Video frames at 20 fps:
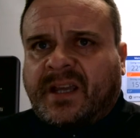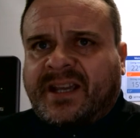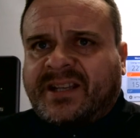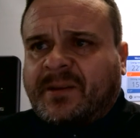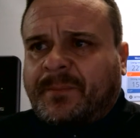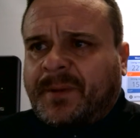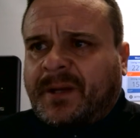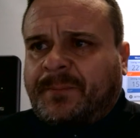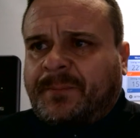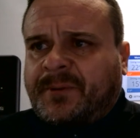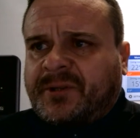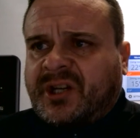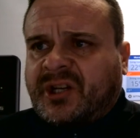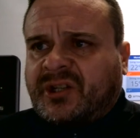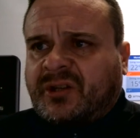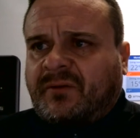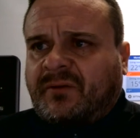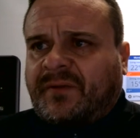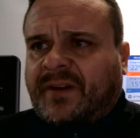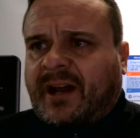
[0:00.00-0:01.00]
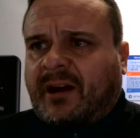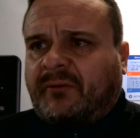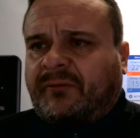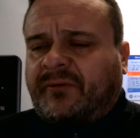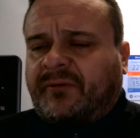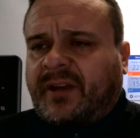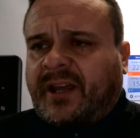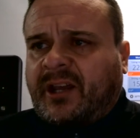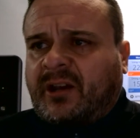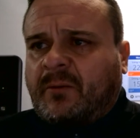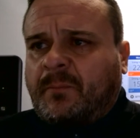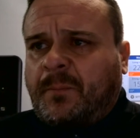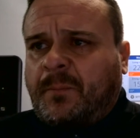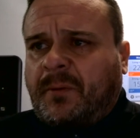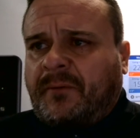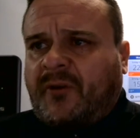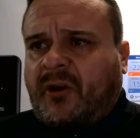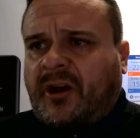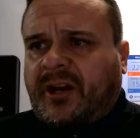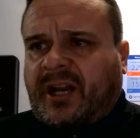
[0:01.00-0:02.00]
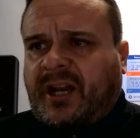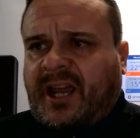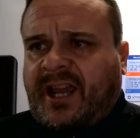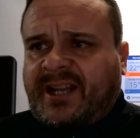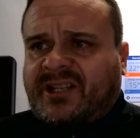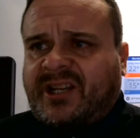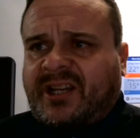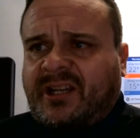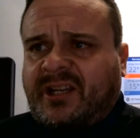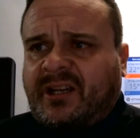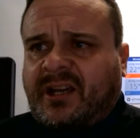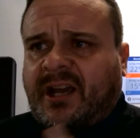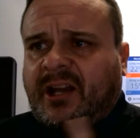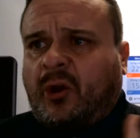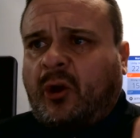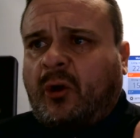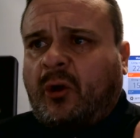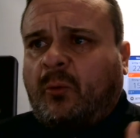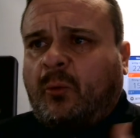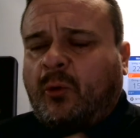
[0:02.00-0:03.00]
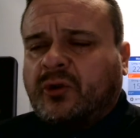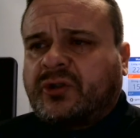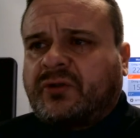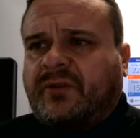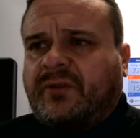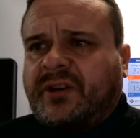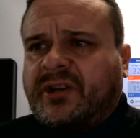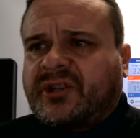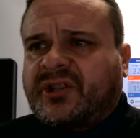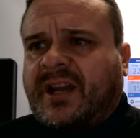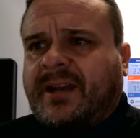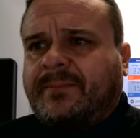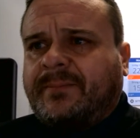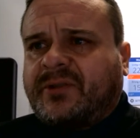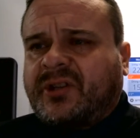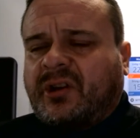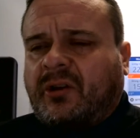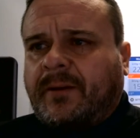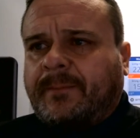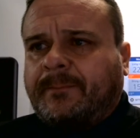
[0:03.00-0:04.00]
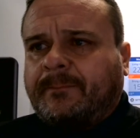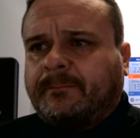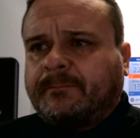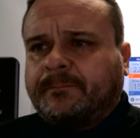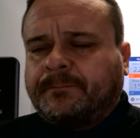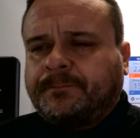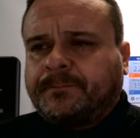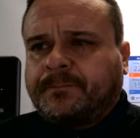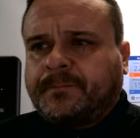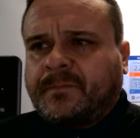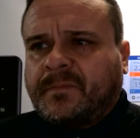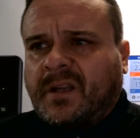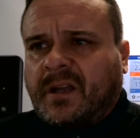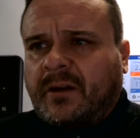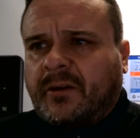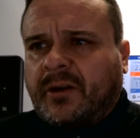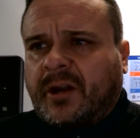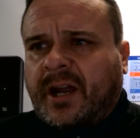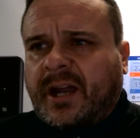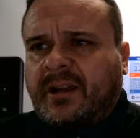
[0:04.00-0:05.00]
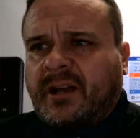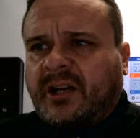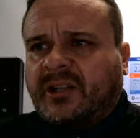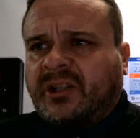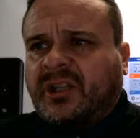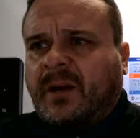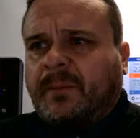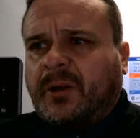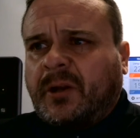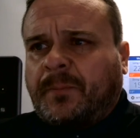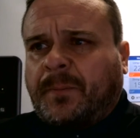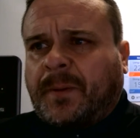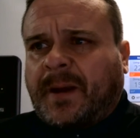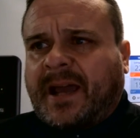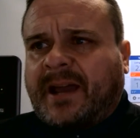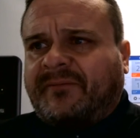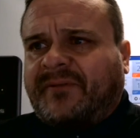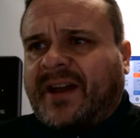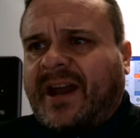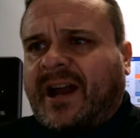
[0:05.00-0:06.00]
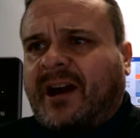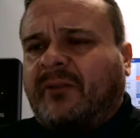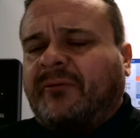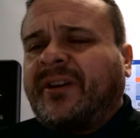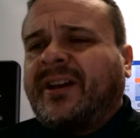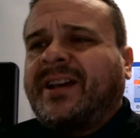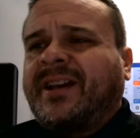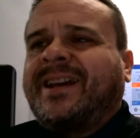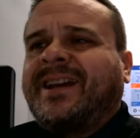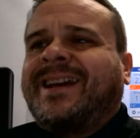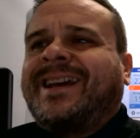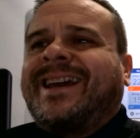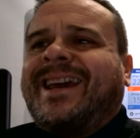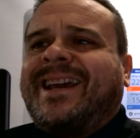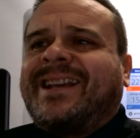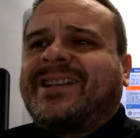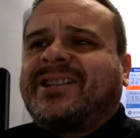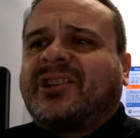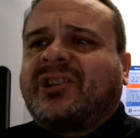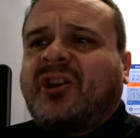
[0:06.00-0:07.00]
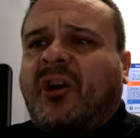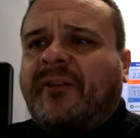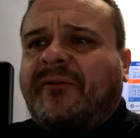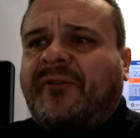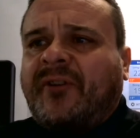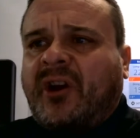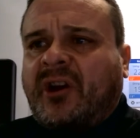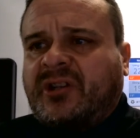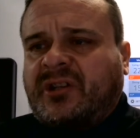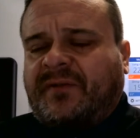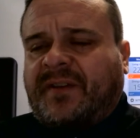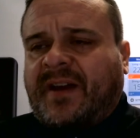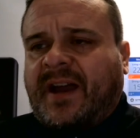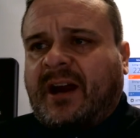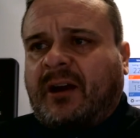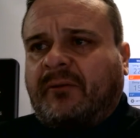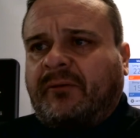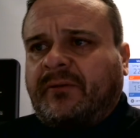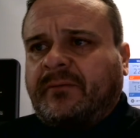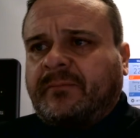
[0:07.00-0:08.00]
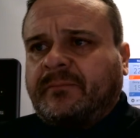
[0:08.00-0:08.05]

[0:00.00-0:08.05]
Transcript: is a mid position valve. It can provide heating and hot water at the same time. Okay, a W plan valve is a diverter valve